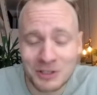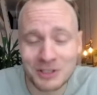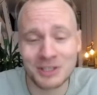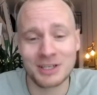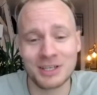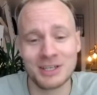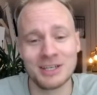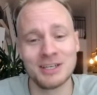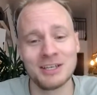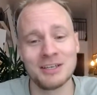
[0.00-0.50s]

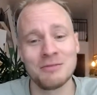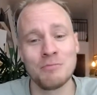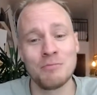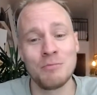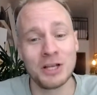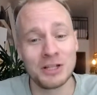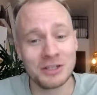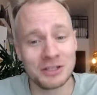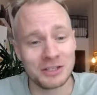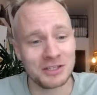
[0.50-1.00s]

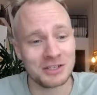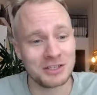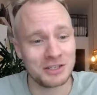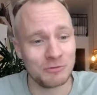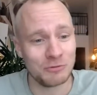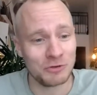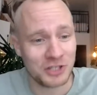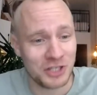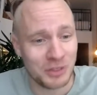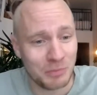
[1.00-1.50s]
Mikkel is the
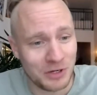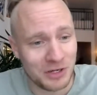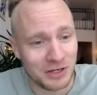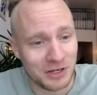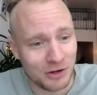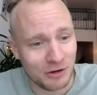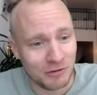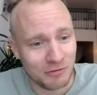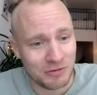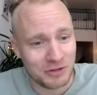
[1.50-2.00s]
recipient of